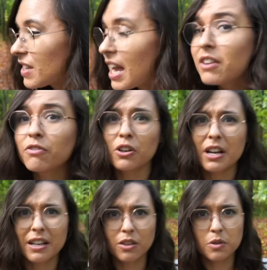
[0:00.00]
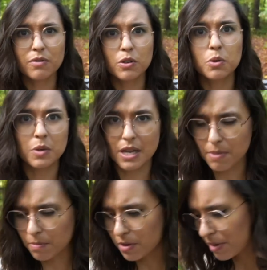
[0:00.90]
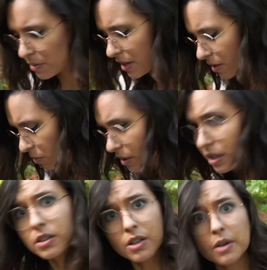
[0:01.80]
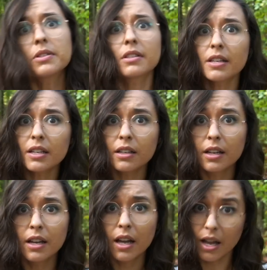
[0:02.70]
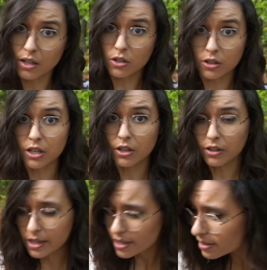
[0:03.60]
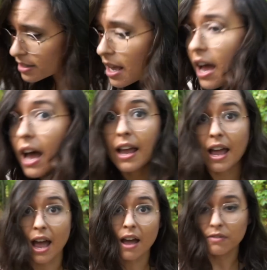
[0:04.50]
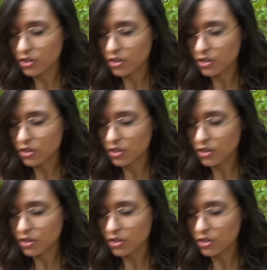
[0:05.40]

And for those of you who keep up with my reading really closely and you're curious, I have